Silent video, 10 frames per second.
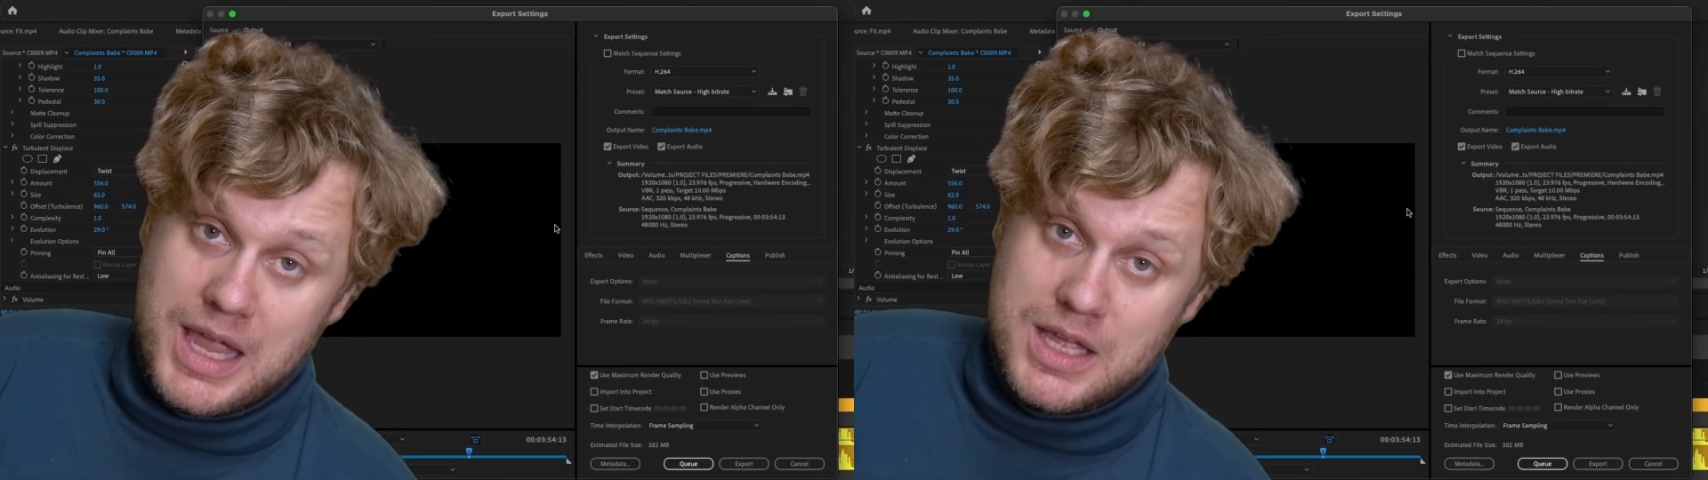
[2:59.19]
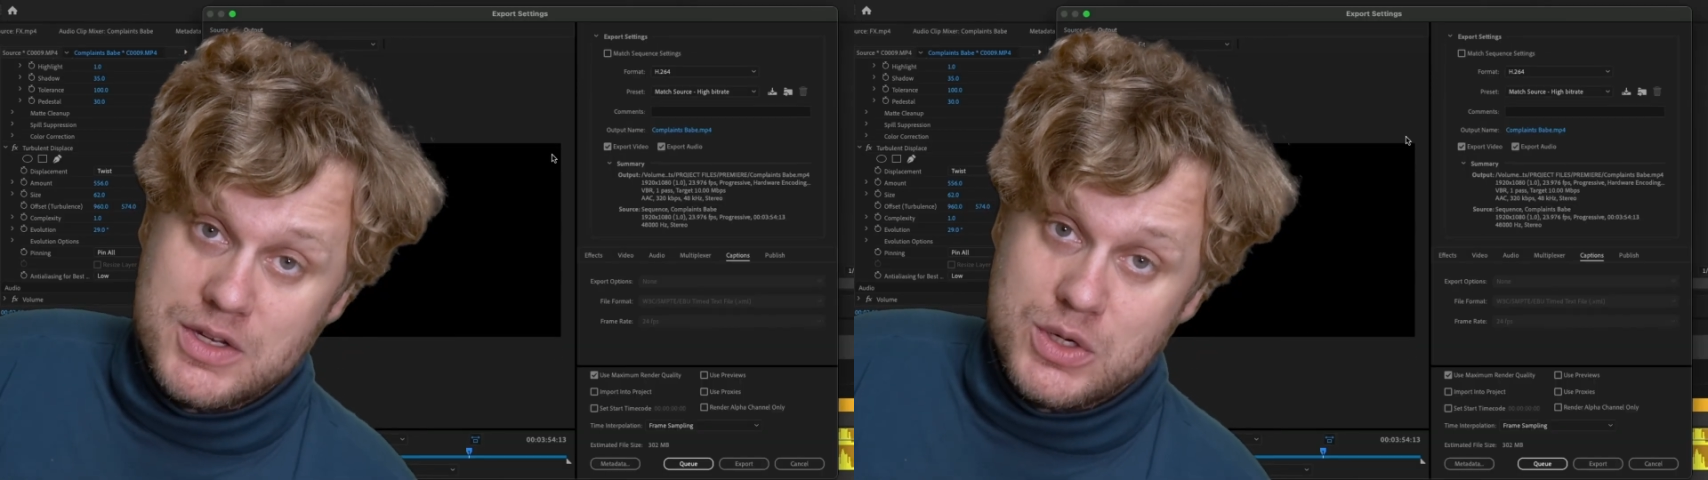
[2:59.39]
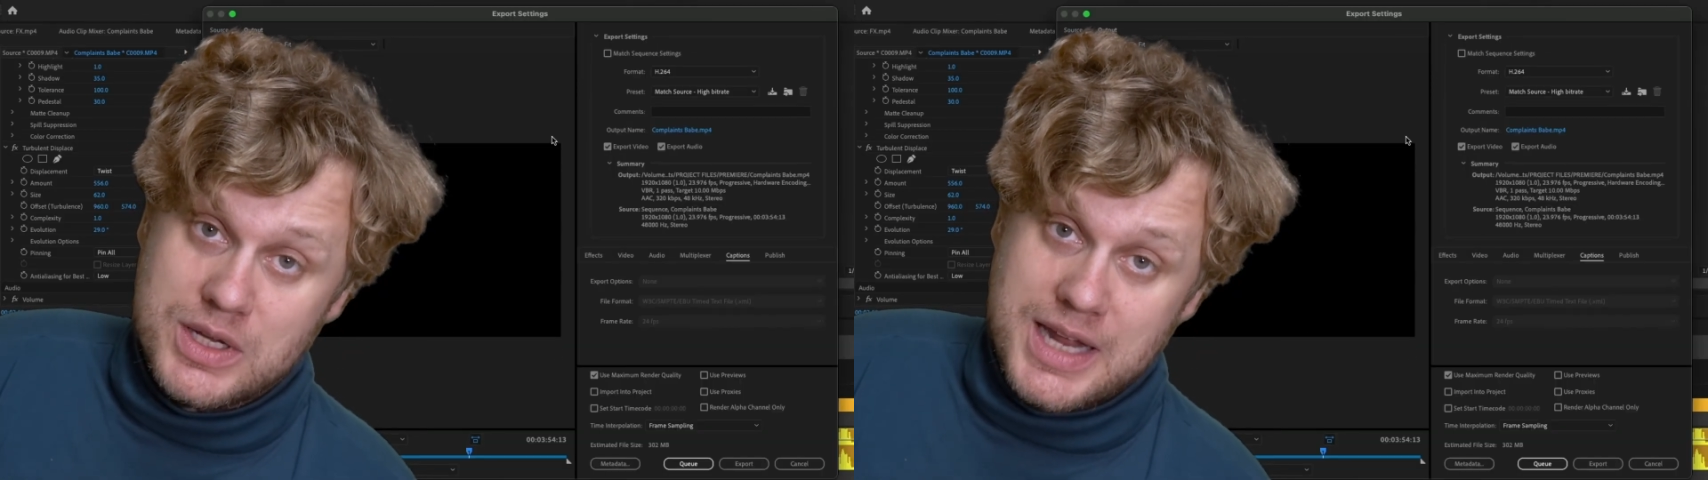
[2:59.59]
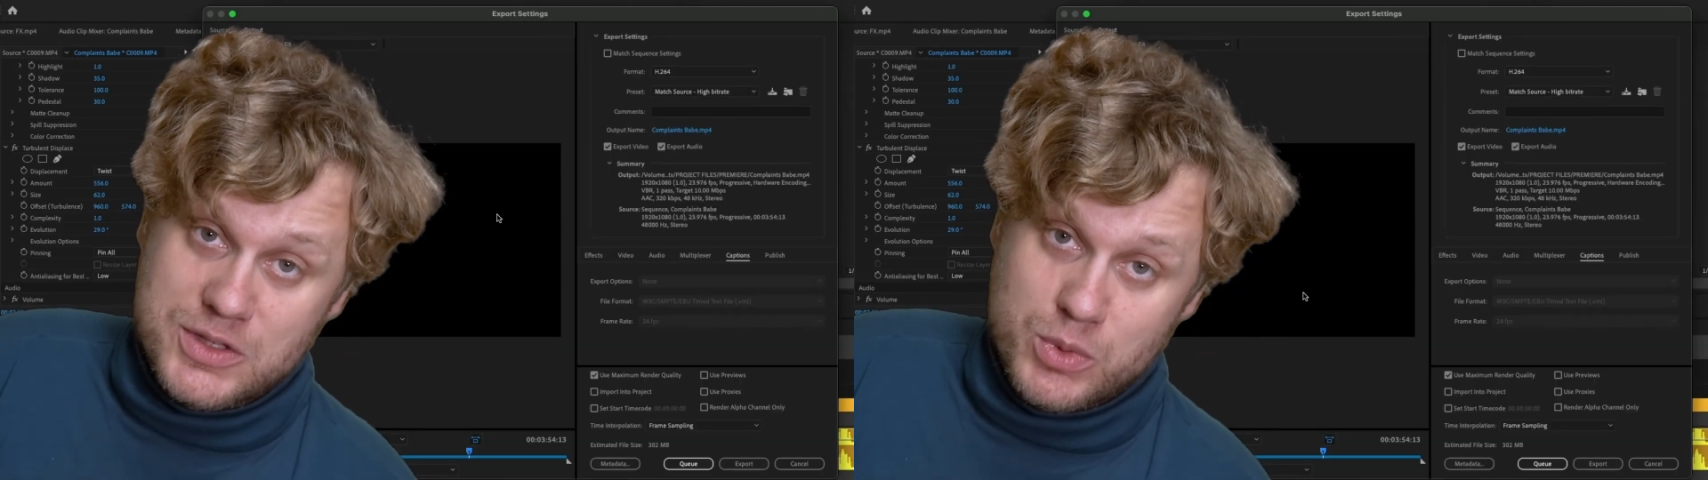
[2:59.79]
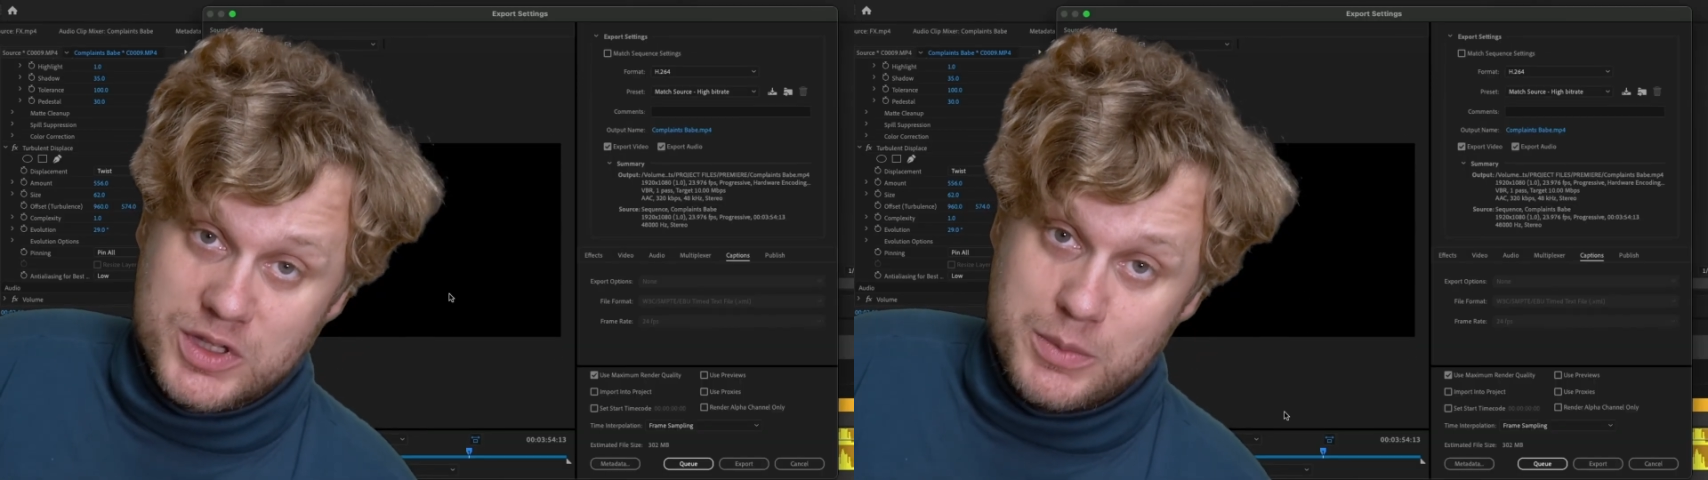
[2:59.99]
and you can
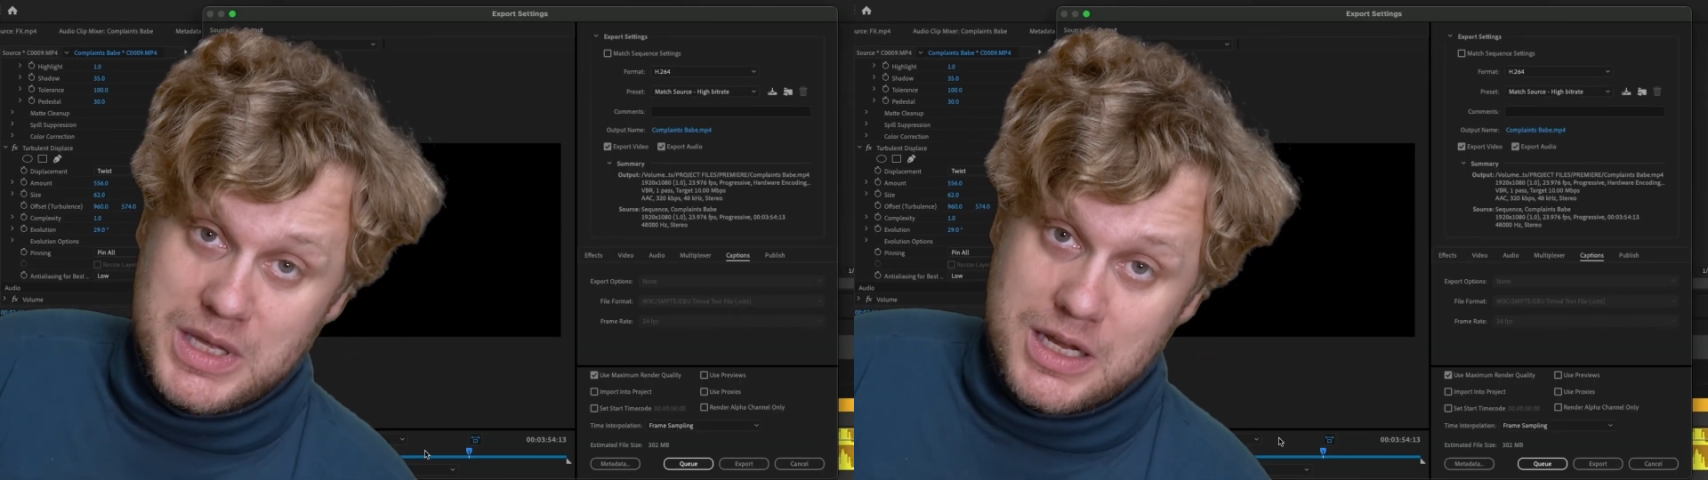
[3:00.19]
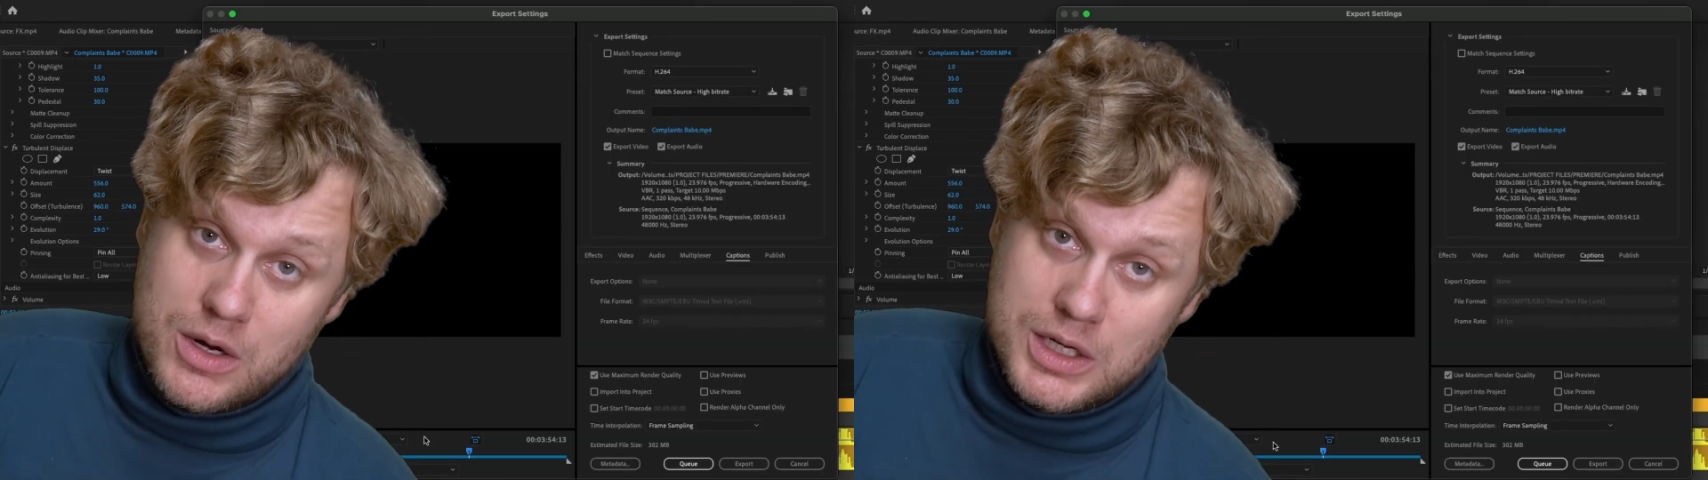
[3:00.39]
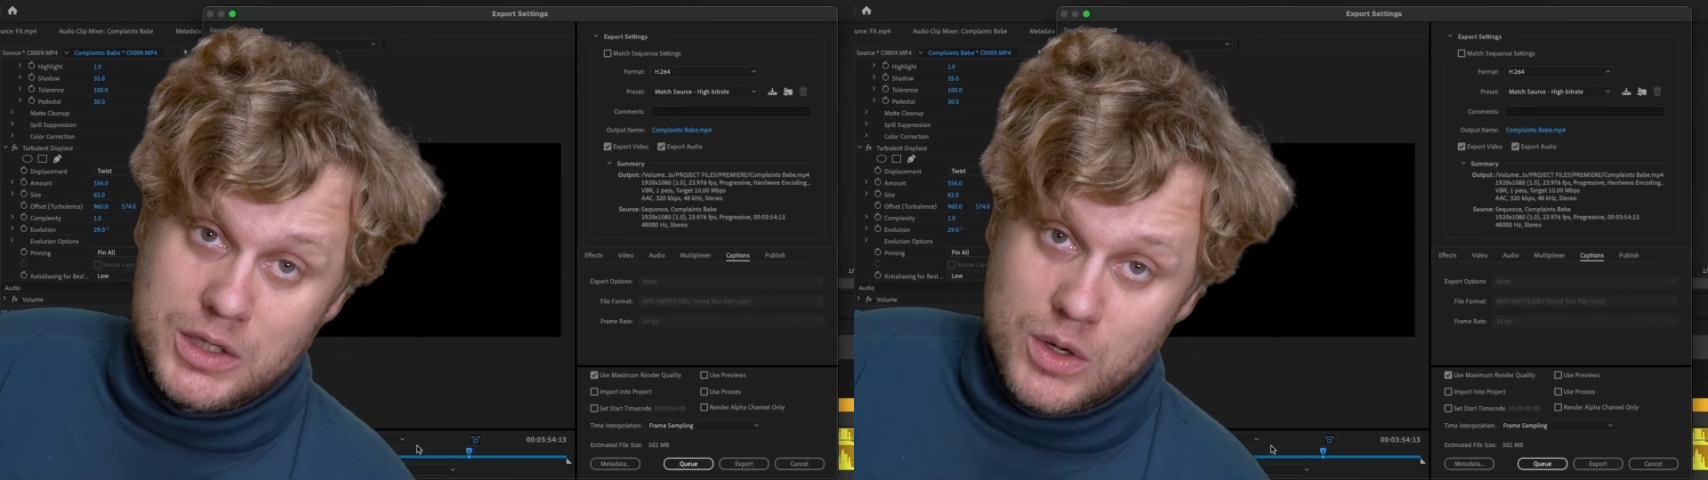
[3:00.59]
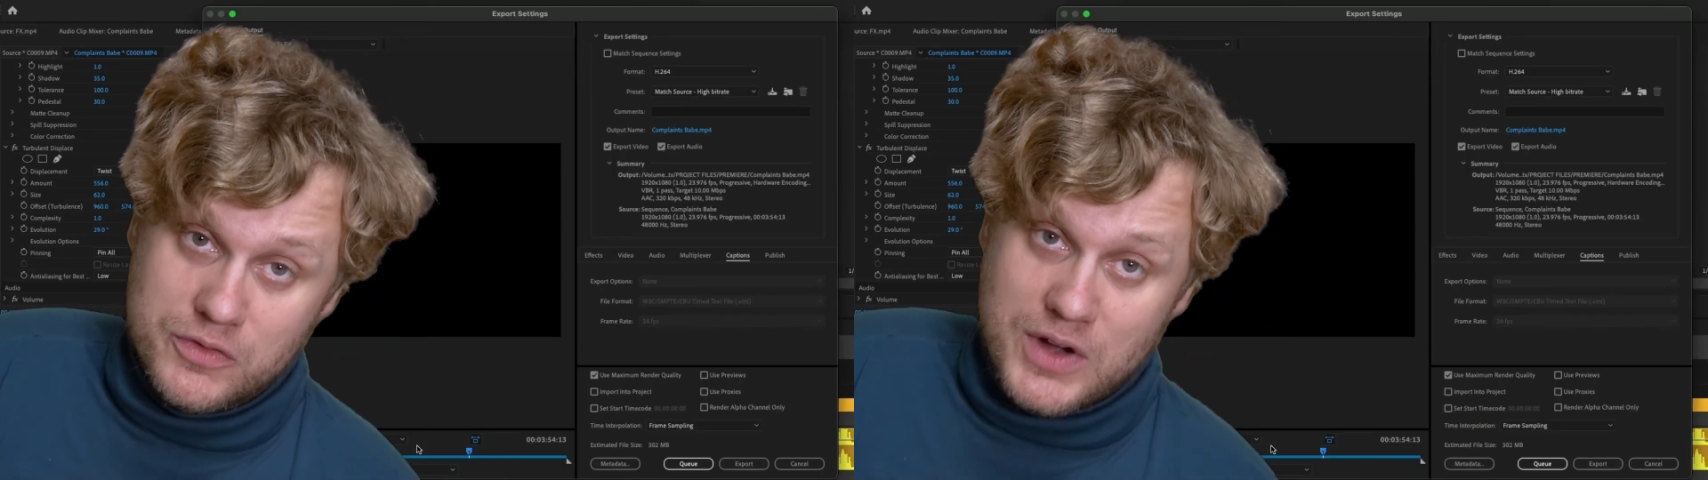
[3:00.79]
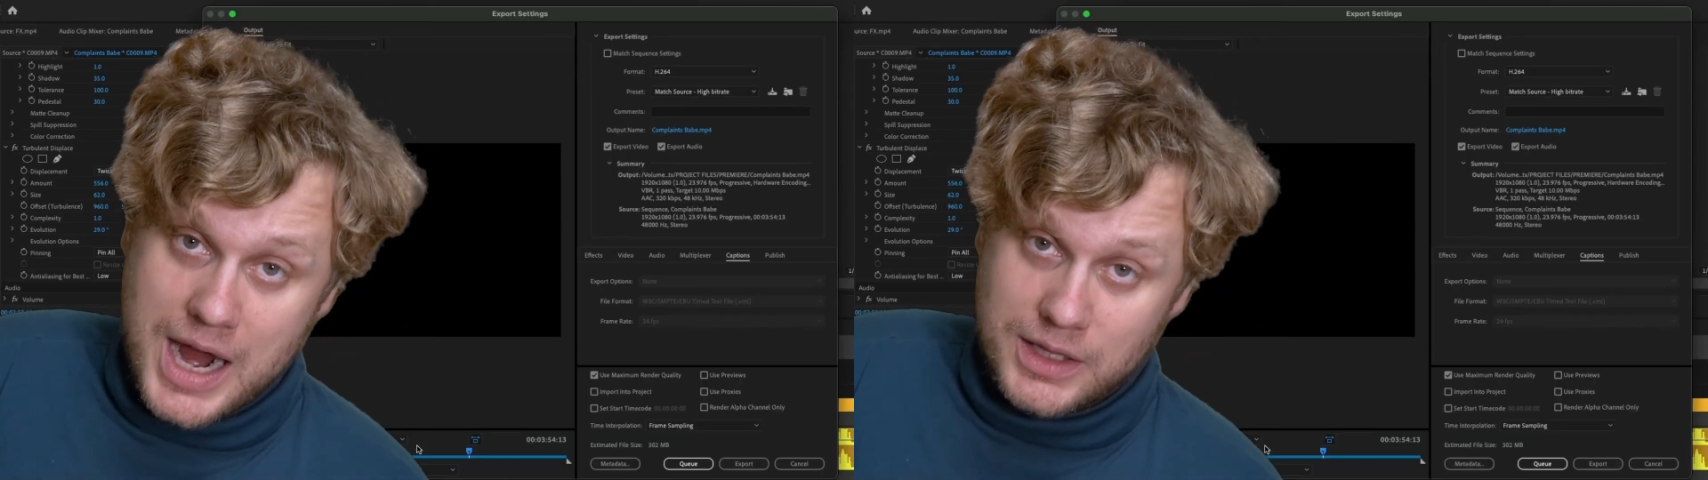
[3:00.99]
export the media, or you can go to
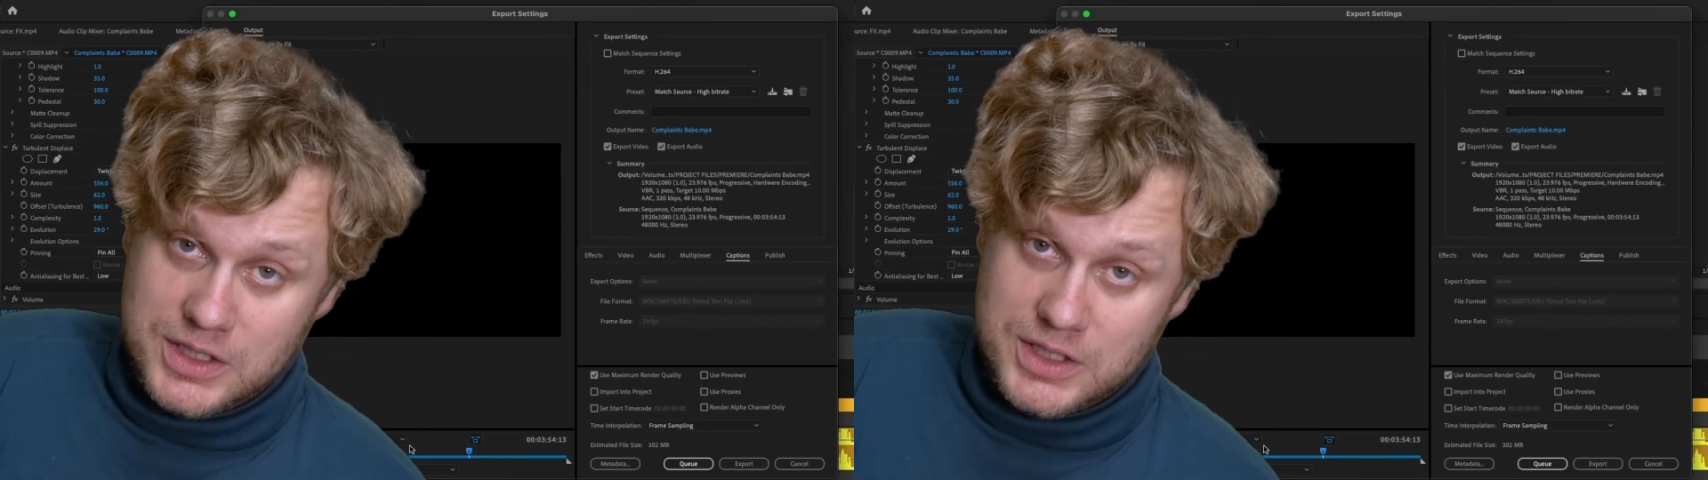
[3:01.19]
File,